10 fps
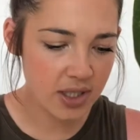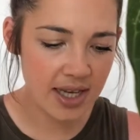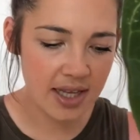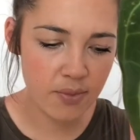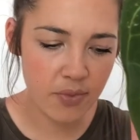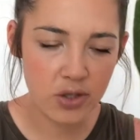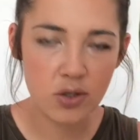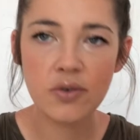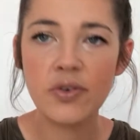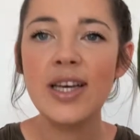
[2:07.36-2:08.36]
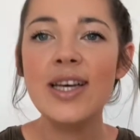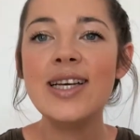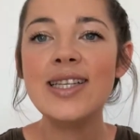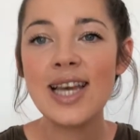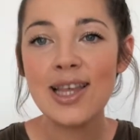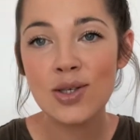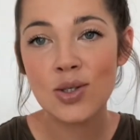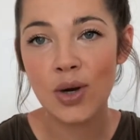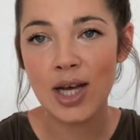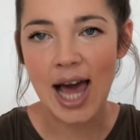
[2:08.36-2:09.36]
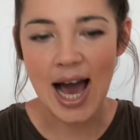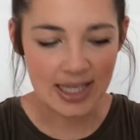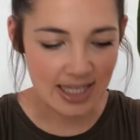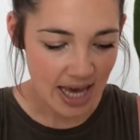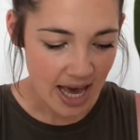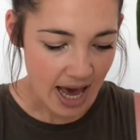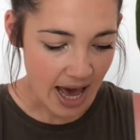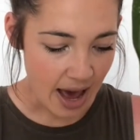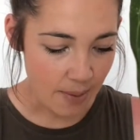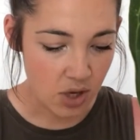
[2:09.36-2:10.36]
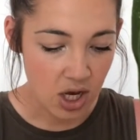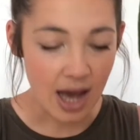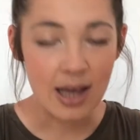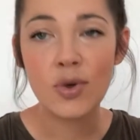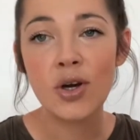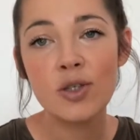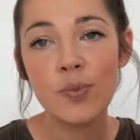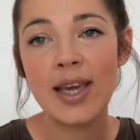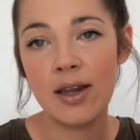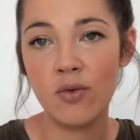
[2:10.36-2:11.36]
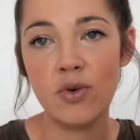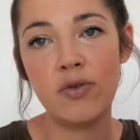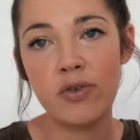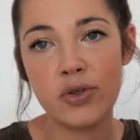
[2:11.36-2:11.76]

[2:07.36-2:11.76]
to take the moss off, take the soil out. I'm going to be getting rid of the